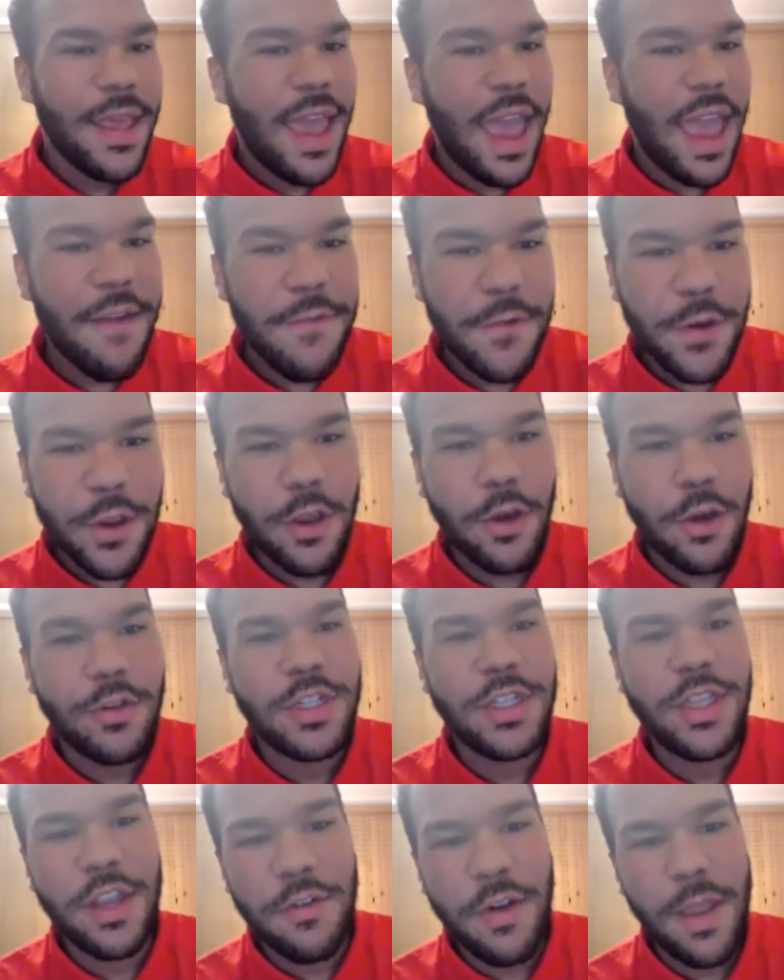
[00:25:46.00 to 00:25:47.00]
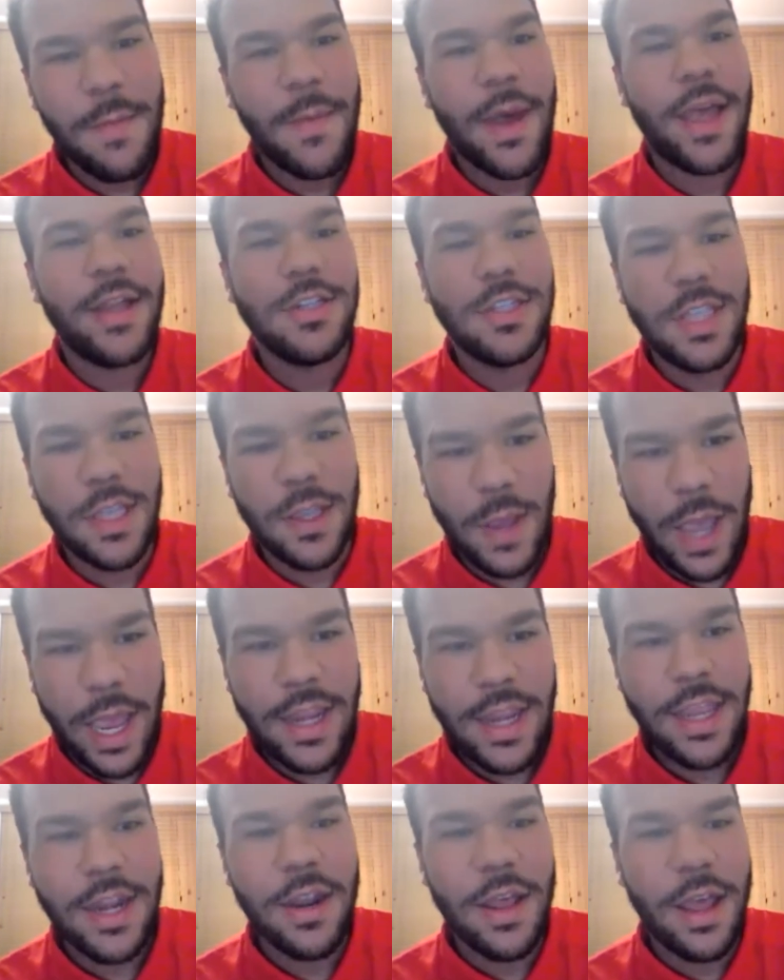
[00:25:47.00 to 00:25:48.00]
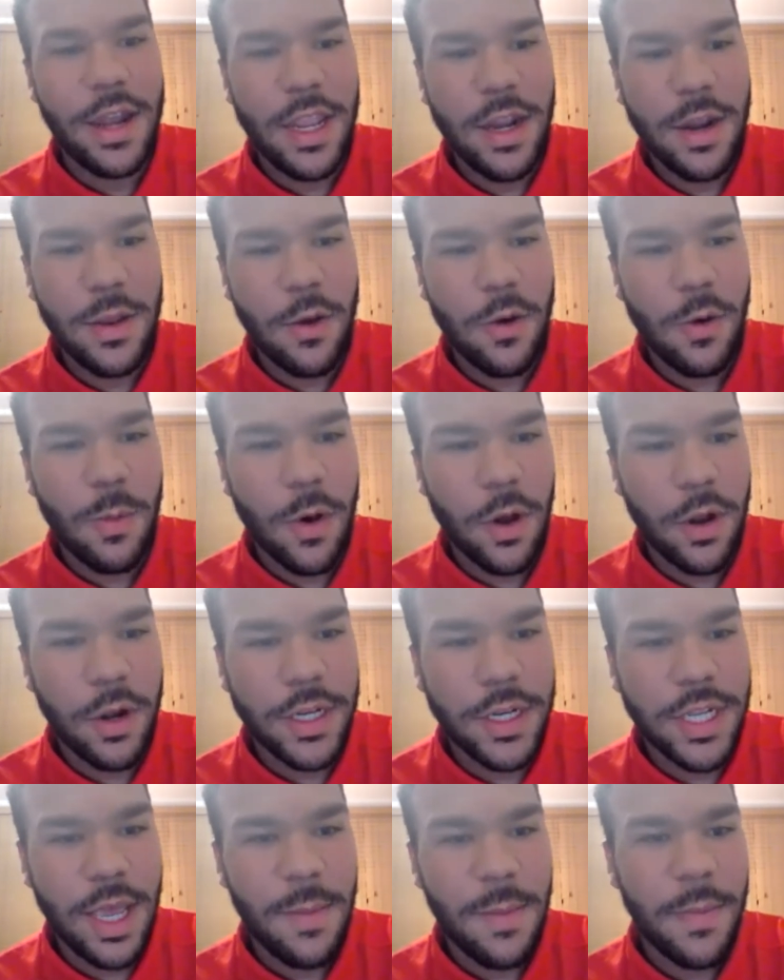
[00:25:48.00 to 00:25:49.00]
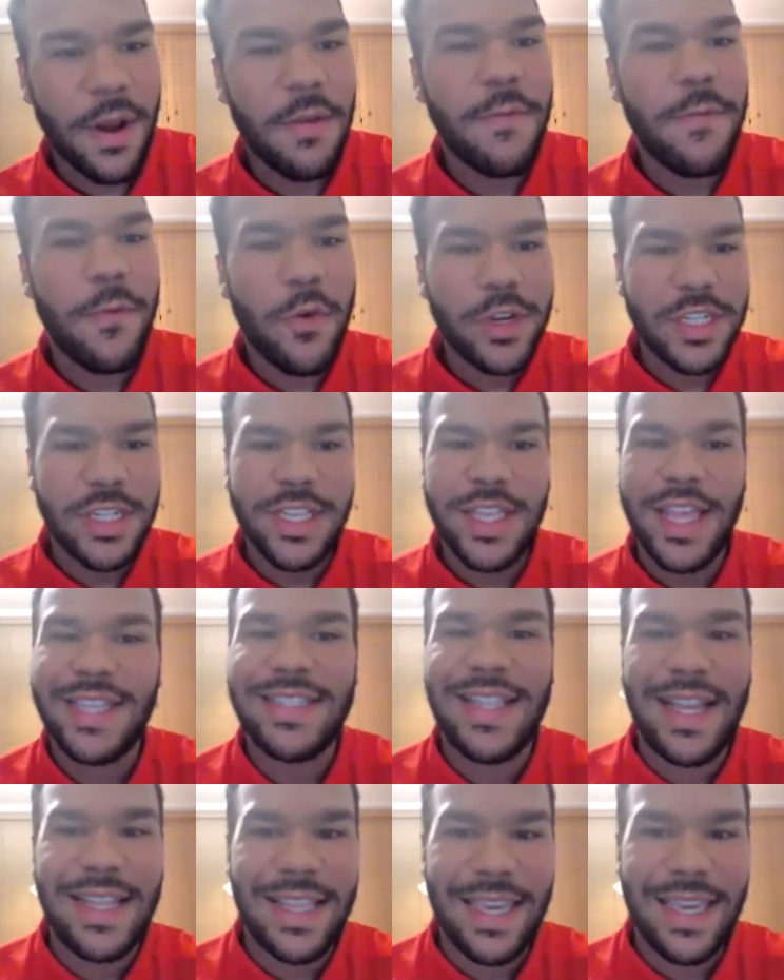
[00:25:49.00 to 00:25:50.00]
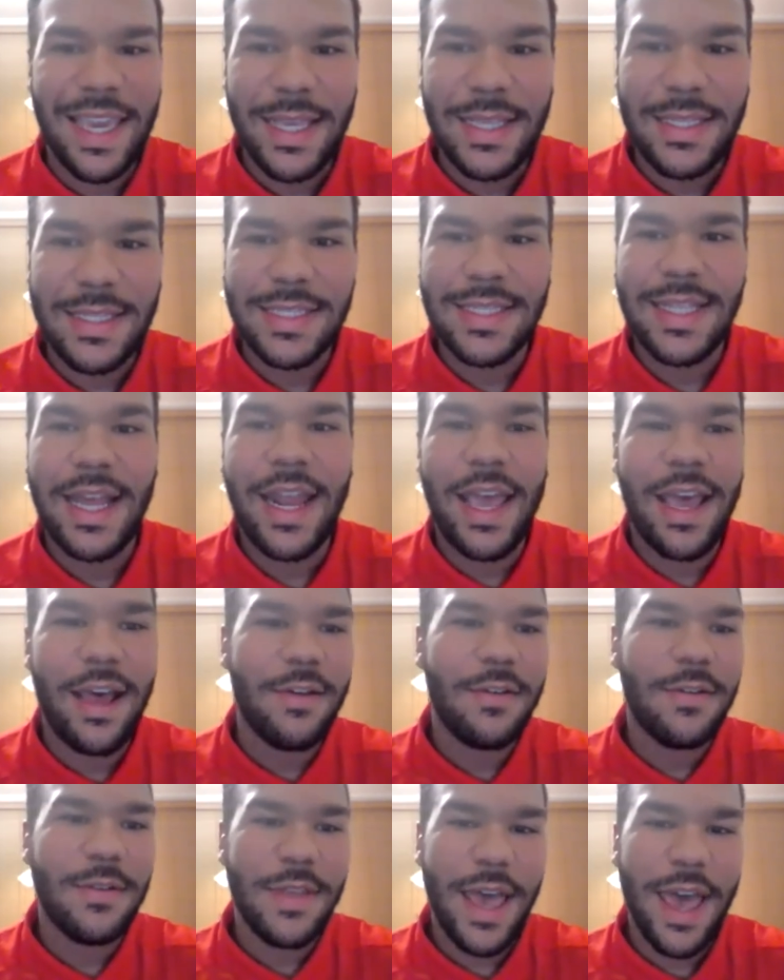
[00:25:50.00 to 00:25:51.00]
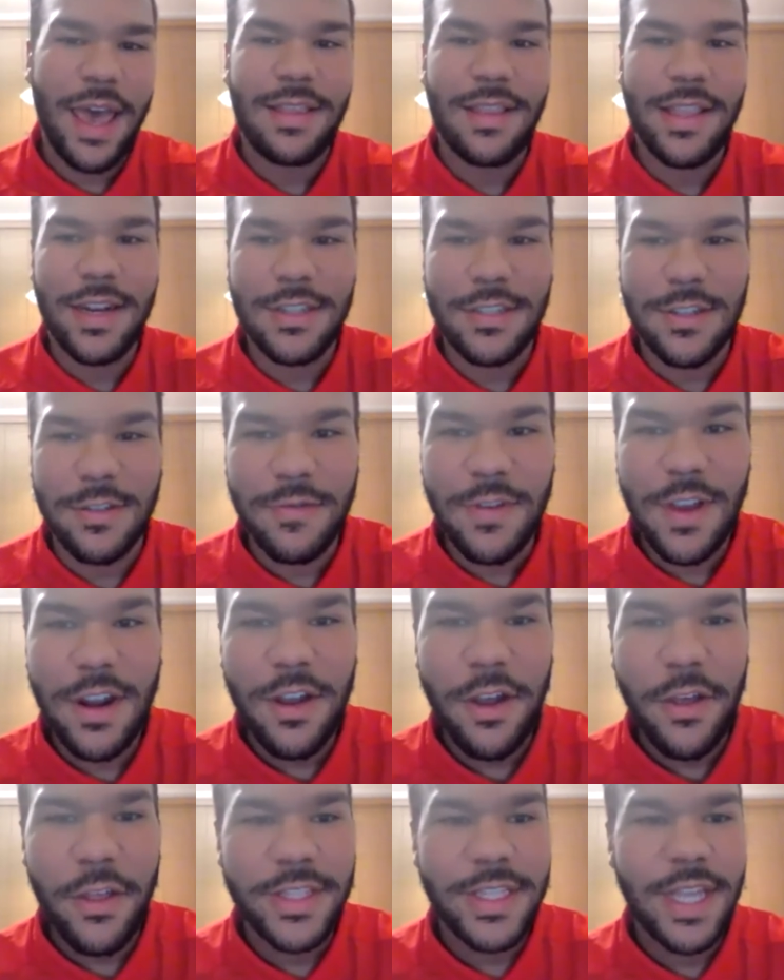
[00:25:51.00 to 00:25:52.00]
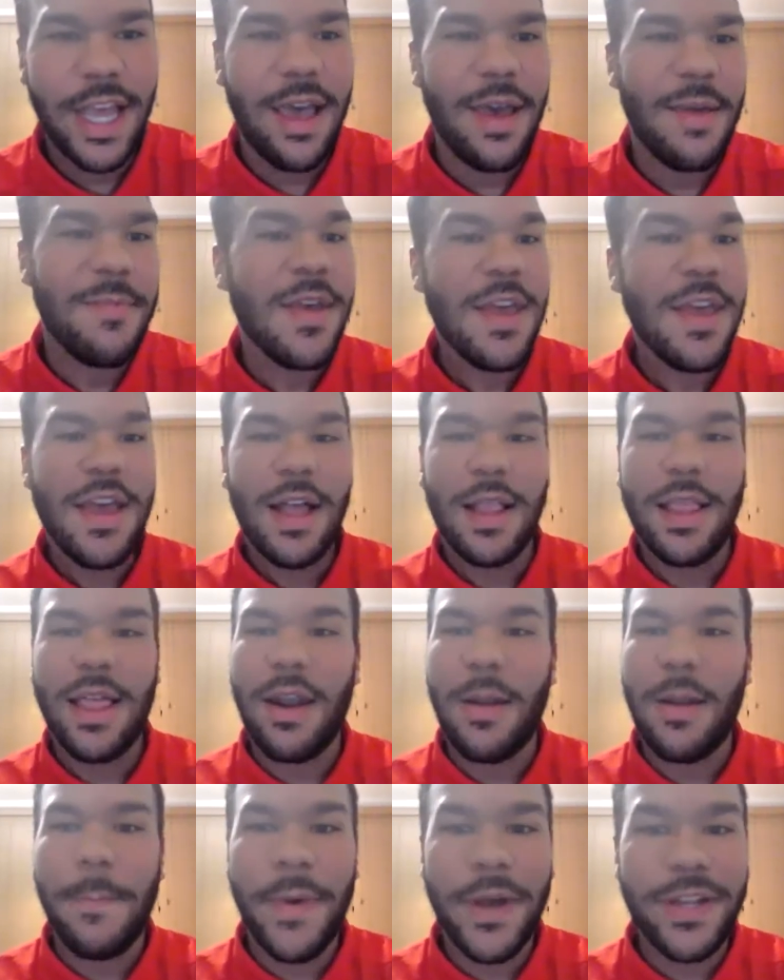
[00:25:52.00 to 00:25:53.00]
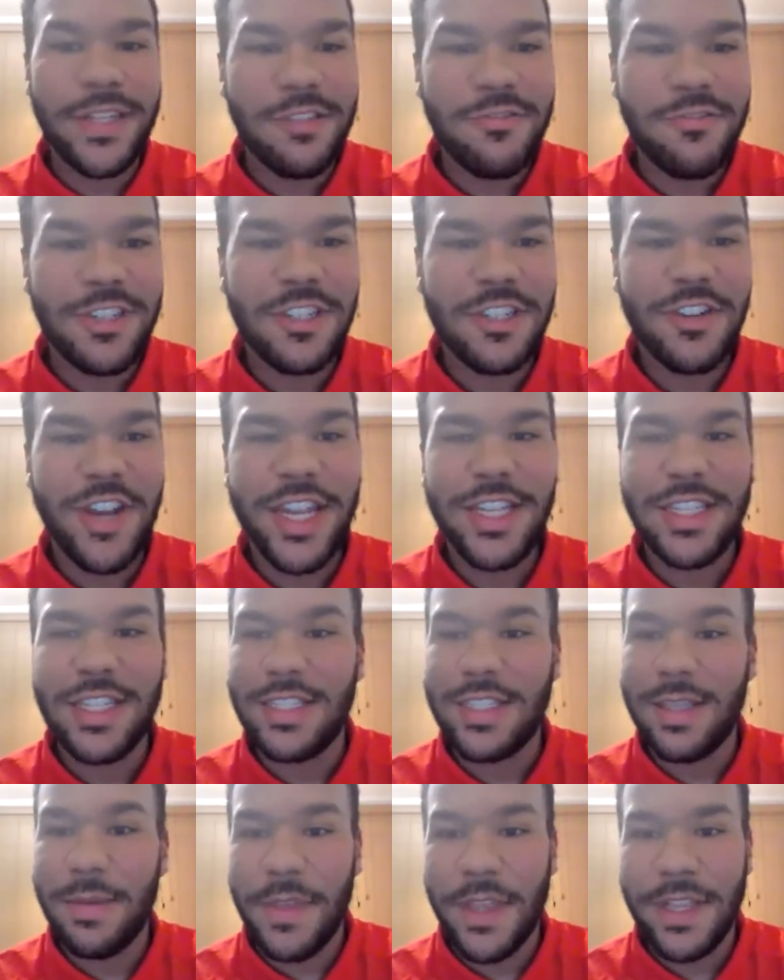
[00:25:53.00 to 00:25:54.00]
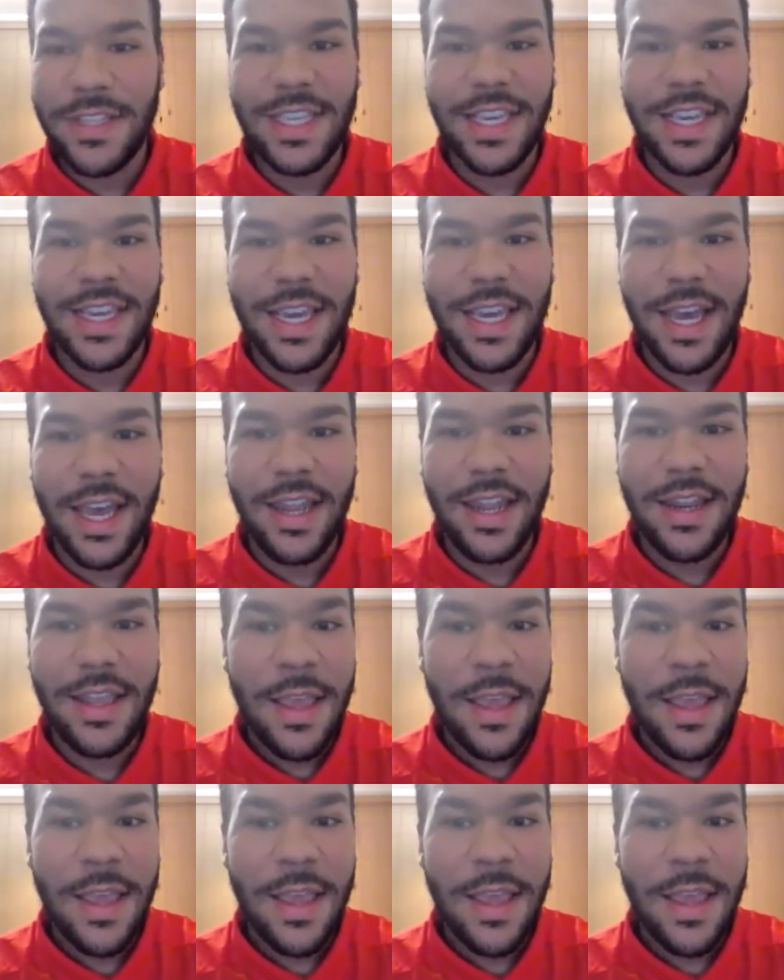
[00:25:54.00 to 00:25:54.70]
every coach in their right mind should think, I need a cold water tub. But unfortunately, that's not the case. That's not how athletics are run all the time. A lot of budget restraints, and some things get cut.